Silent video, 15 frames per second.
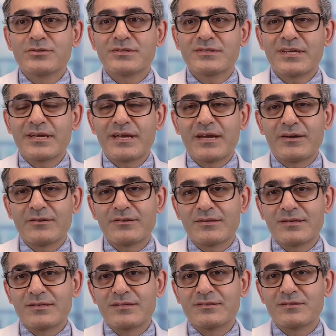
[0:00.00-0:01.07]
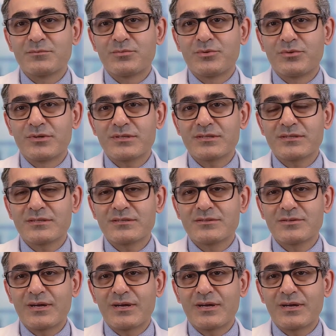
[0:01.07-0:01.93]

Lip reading: to stay healthy, it is important